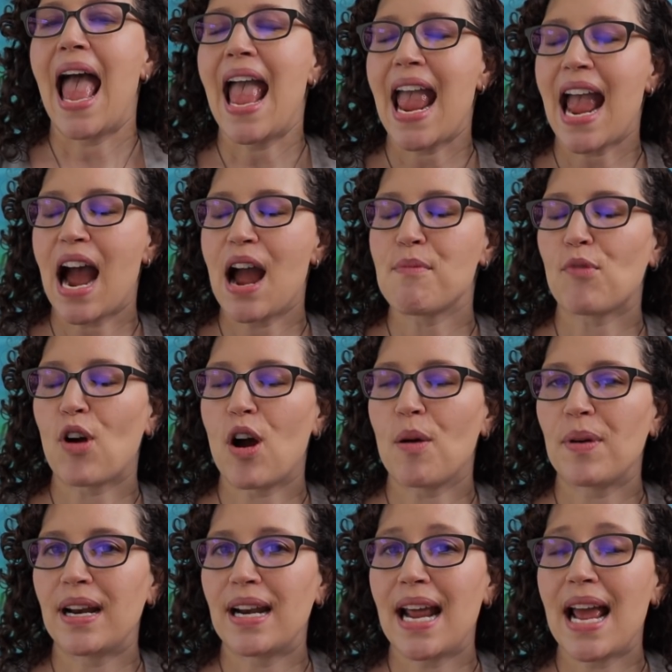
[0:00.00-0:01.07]
Hey, I'm
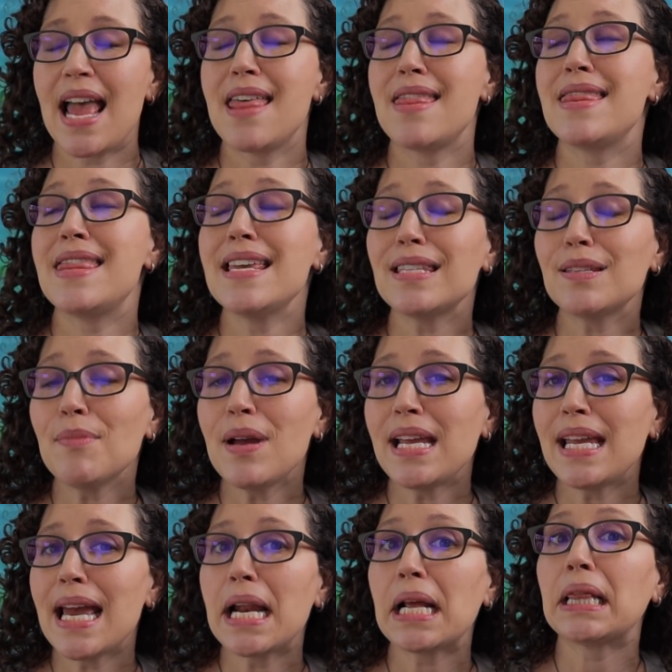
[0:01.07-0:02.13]
Robyn. This
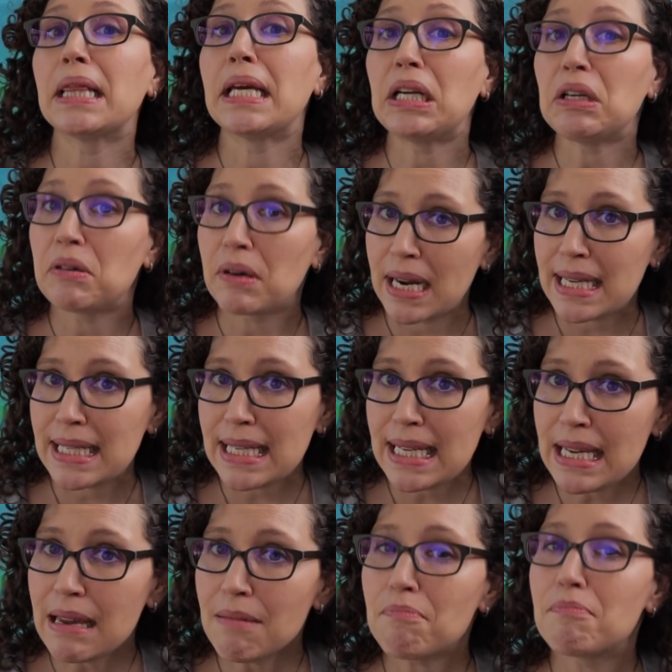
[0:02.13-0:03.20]
might get a little
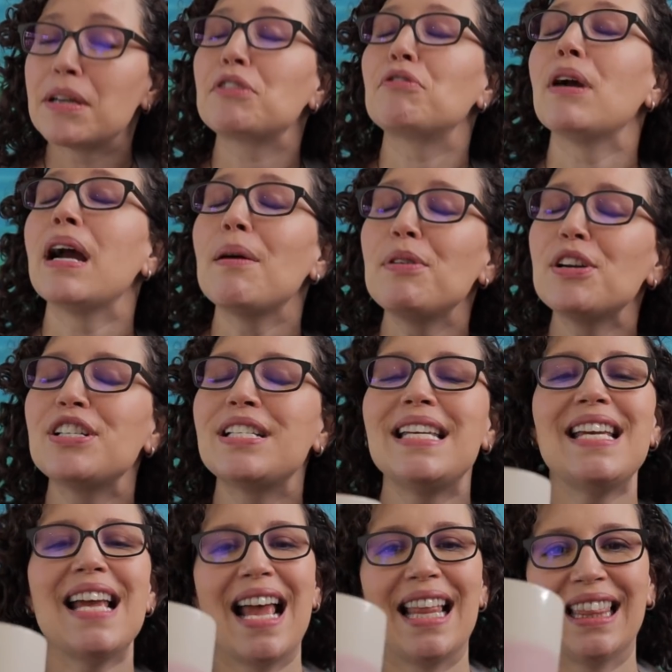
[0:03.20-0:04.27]
crazy, but grab your
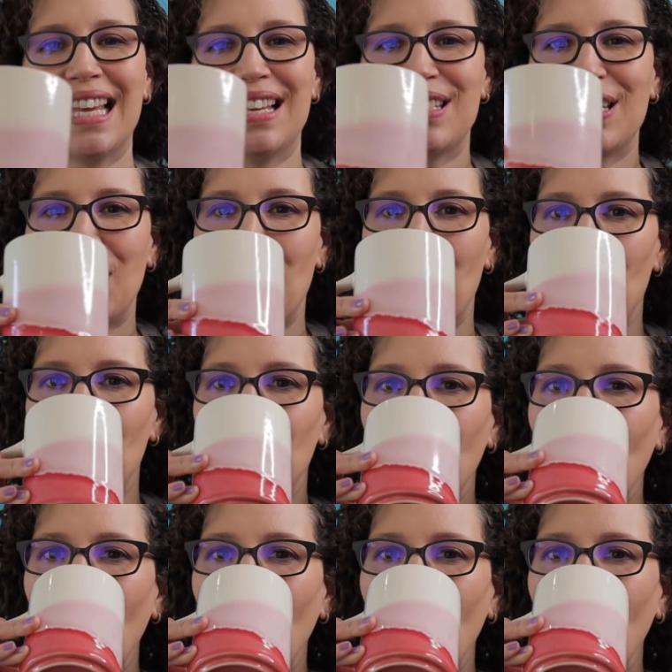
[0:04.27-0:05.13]
tea and let's go.